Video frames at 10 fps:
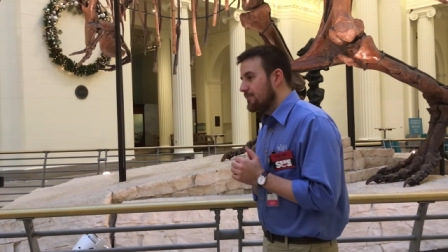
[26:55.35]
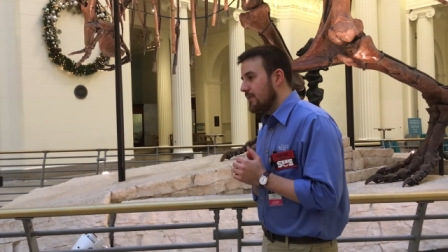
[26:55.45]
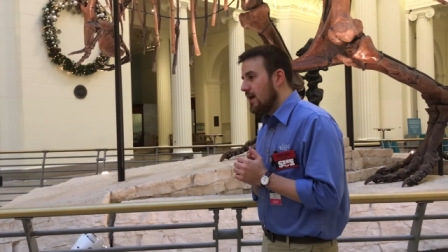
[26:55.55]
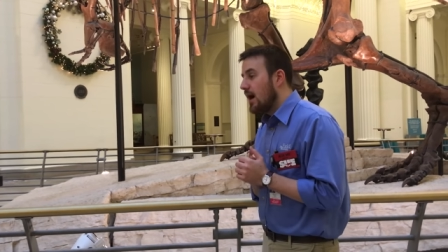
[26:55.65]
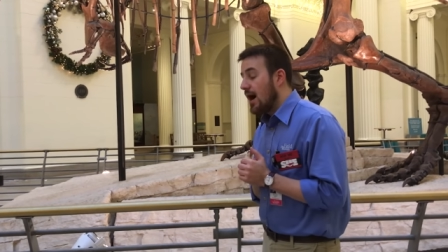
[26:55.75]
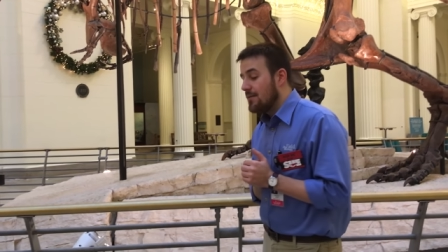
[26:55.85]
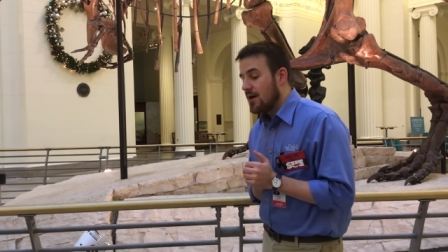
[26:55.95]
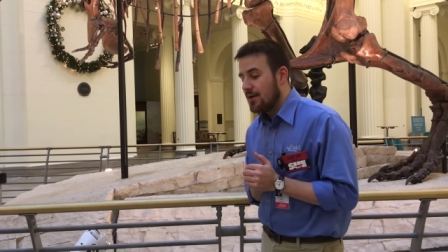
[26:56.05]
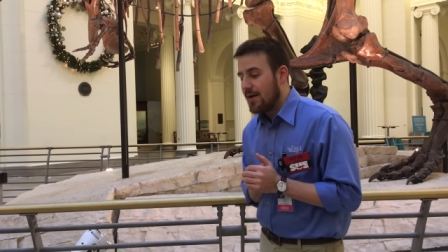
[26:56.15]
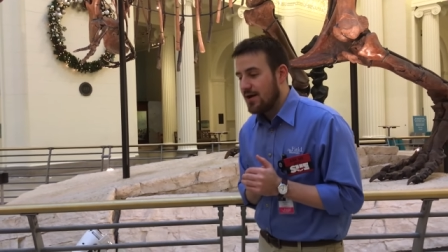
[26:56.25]
do you do? I'm
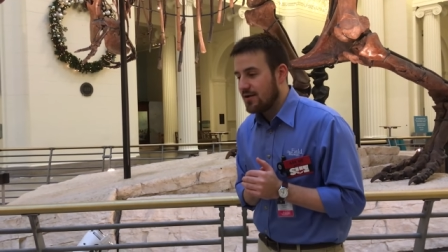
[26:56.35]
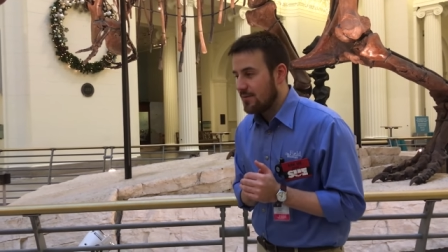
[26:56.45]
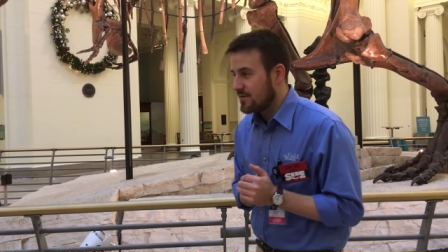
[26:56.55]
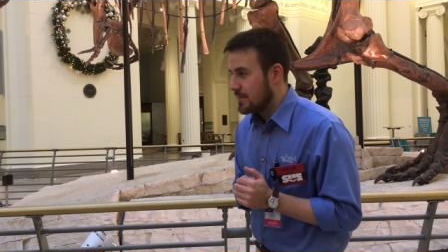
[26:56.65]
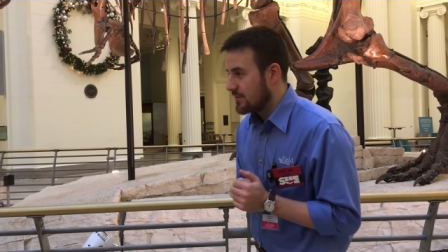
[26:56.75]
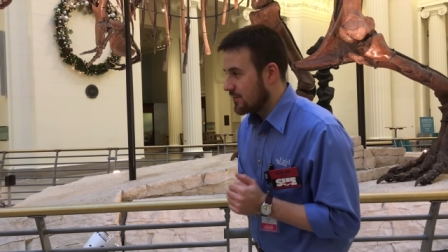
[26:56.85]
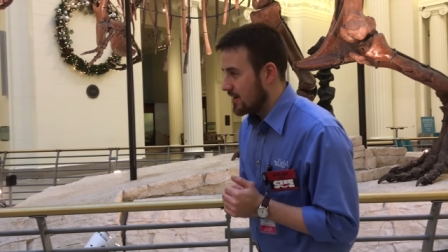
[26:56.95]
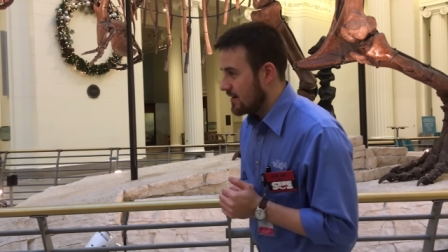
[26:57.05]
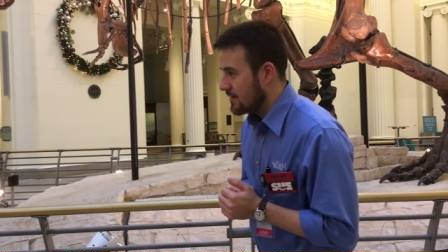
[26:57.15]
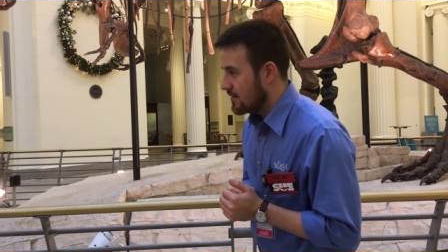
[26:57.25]
a biochemist by
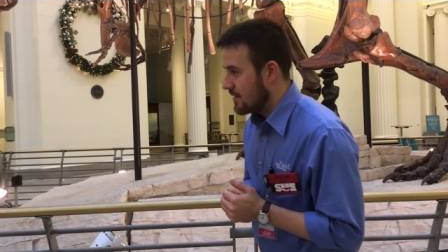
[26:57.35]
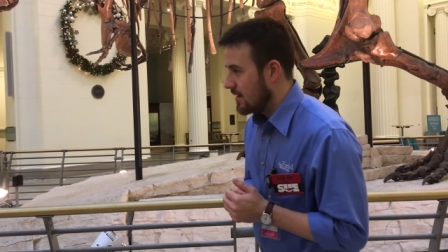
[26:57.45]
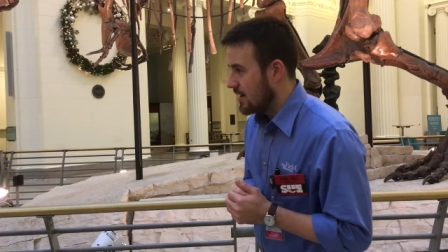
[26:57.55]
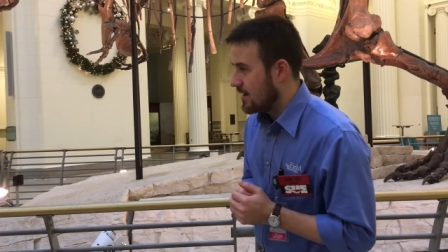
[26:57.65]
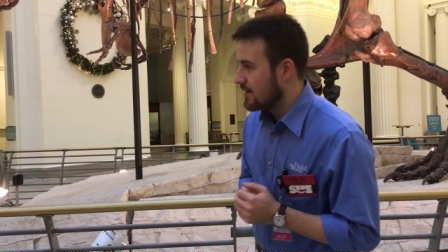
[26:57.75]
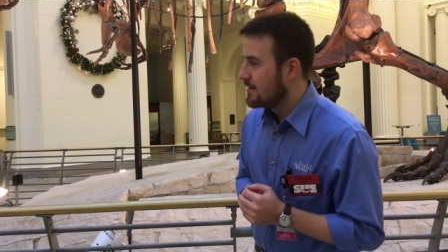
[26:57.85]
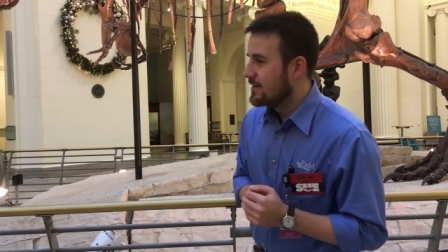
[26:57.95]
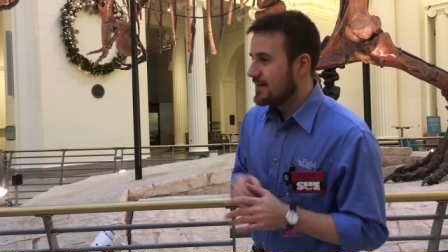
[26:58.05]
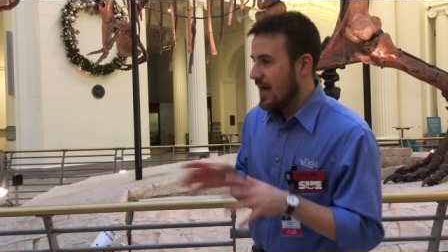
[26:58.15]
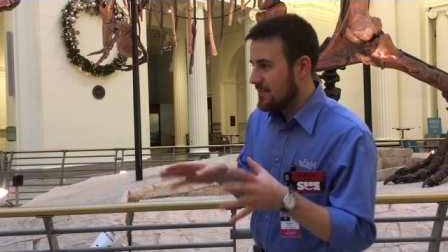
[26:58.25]
training,
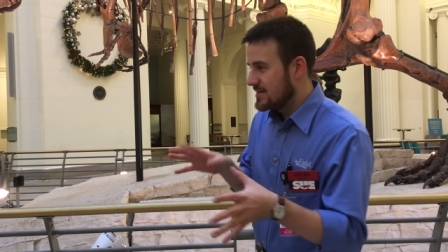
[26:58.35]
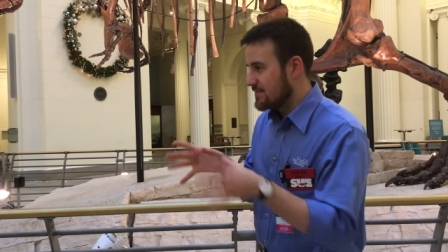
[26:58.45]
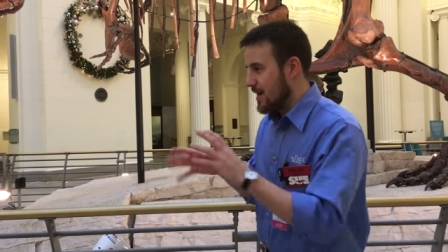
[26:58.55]
chemist